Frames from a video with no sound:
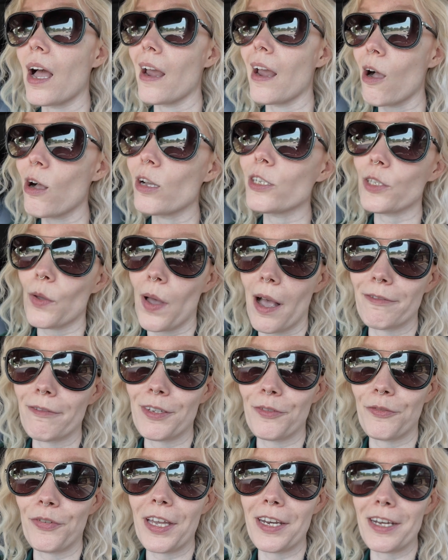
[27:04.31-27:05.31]
I also have
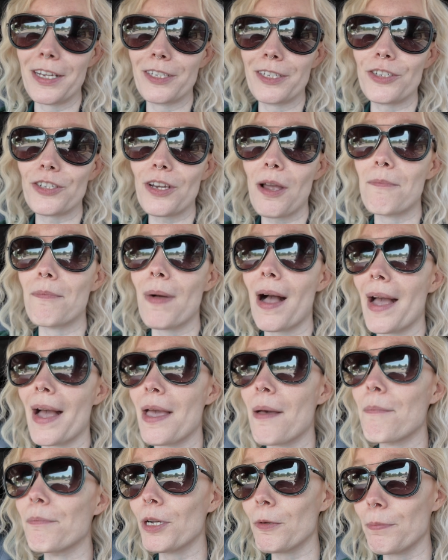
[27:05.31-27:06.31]
to finish
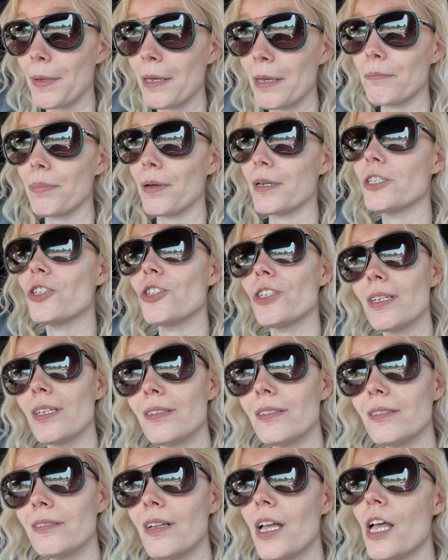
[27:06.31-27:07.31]
my Book Babe punch
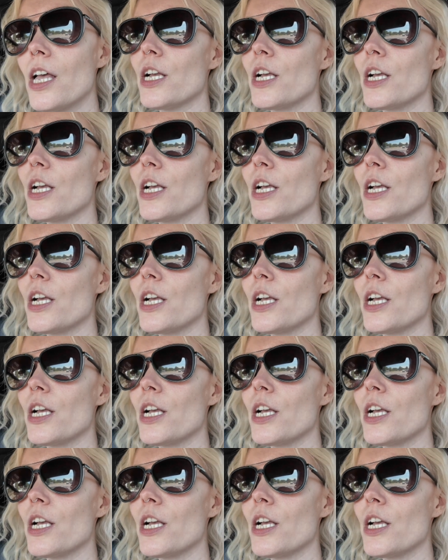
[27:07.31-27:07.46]
needle,